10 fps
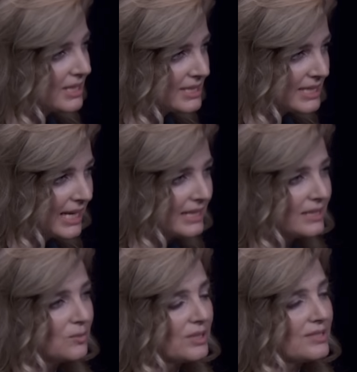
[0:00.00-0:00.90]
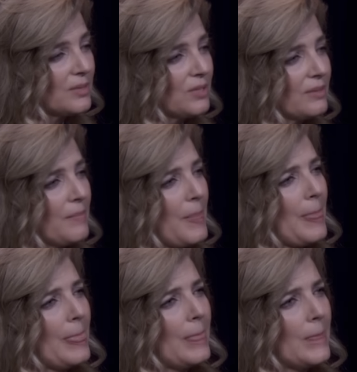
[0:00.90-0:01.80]
it to Canada one summer.
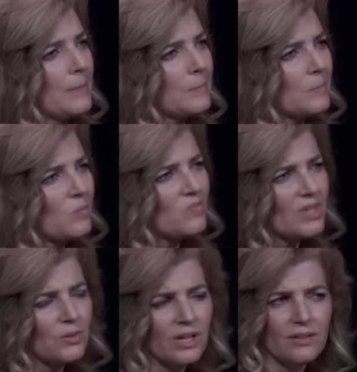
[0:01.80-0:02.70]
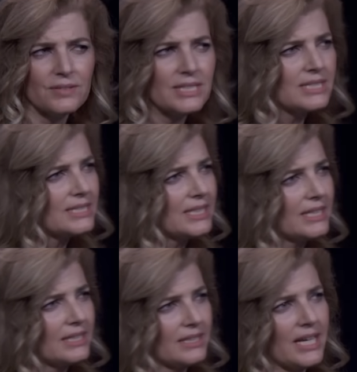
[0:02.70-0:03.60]
We often didn't
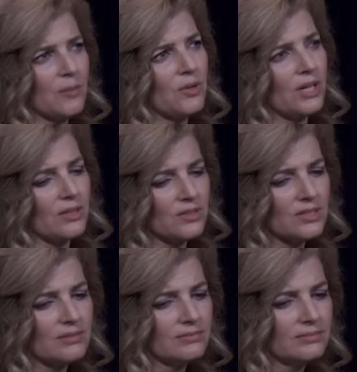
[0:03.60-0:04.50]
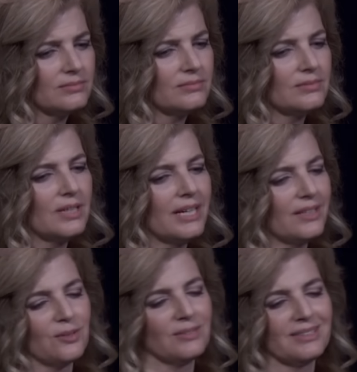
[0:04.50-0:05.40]
stay at campgrounds. I
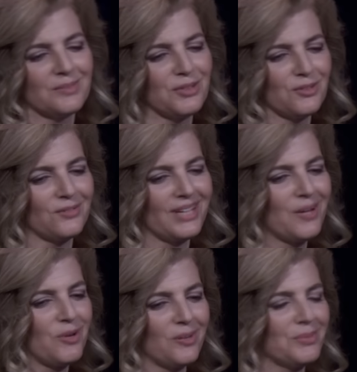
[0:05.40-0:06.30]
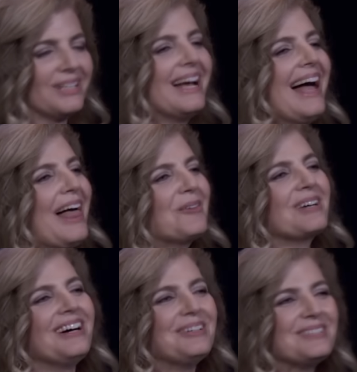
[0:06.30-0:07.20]
know, it's a picture of a campground, but
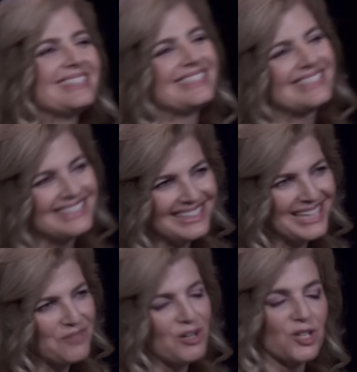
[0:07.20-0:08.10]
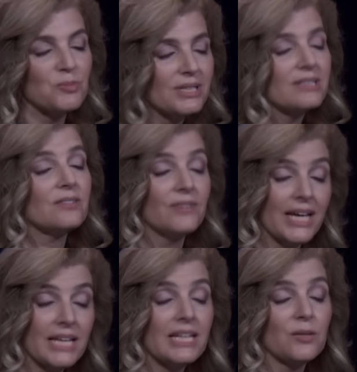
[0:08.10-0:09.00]
we often didn't stay at campgrounds because the
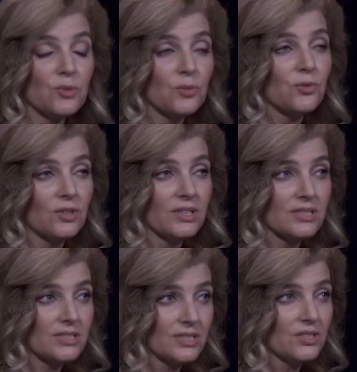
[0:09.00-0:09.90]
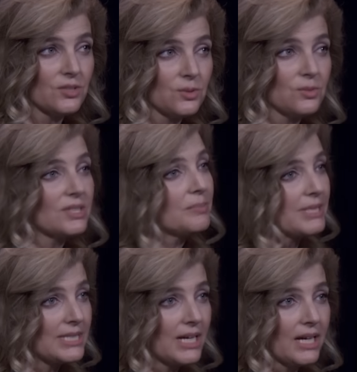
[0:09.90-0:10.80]
van had room for us to sleep
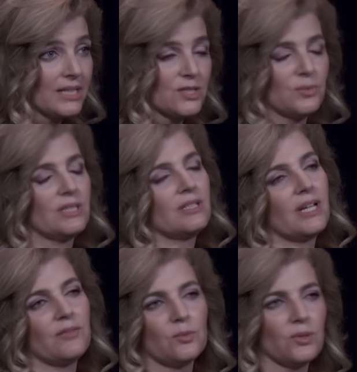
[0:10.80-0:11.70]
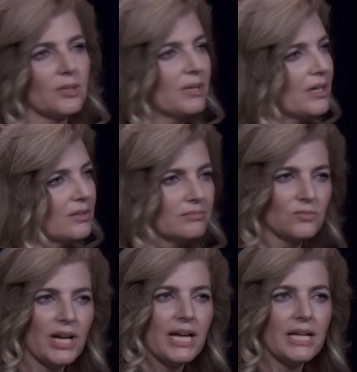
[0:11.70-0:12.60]
inside, so we didn't have to worry about
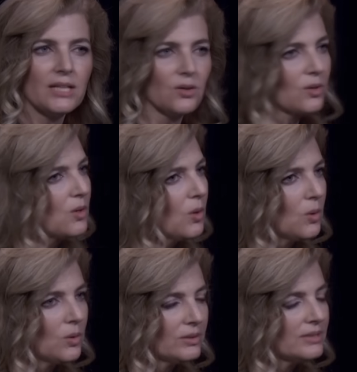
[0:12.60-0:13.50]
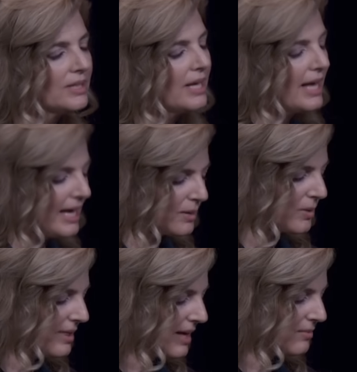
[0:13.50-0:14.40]
rain or cold. And
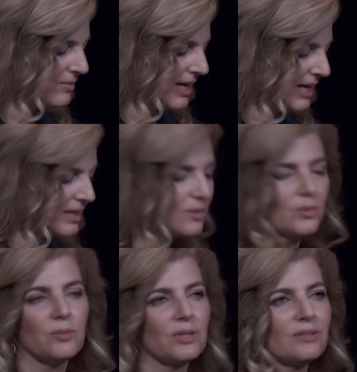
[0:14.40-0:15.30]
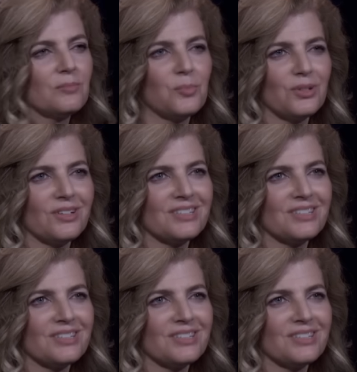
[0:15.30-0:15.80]
with that van, we would go